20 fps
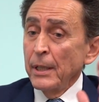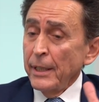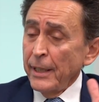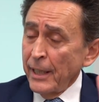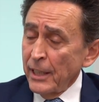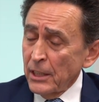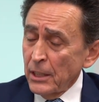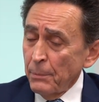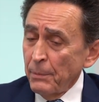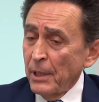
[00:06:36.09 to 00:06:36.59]

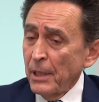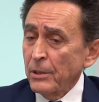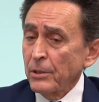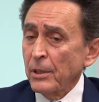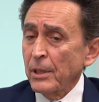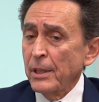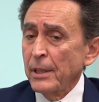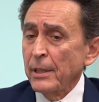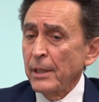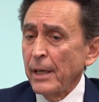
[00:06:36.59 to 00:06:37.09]
In the
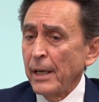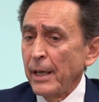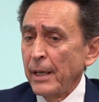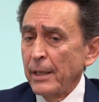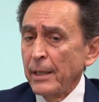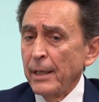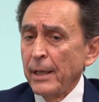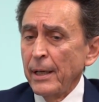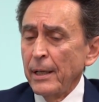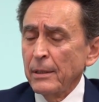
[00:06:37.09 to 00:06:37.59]
military,
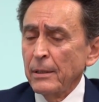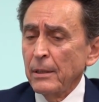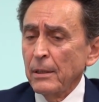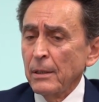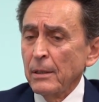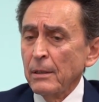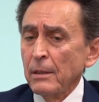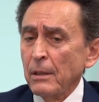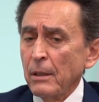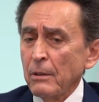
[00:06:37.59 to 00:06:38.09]
I had
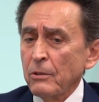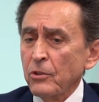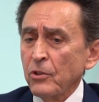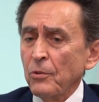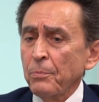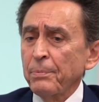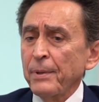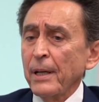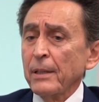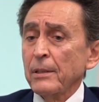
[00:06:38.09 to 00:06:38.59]
lots
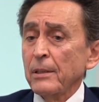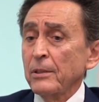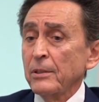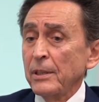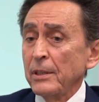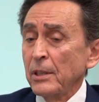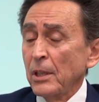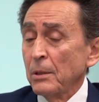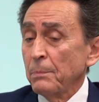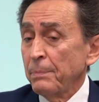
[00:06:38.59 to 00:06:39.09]
of practice
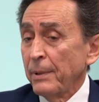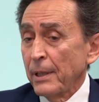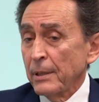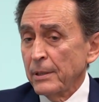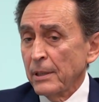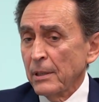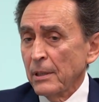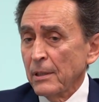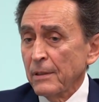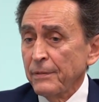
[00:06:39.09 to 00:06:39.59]
in that
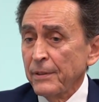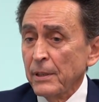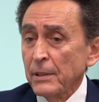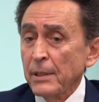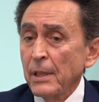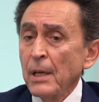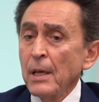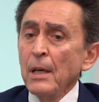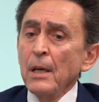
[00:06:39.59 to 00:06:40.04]
particular field.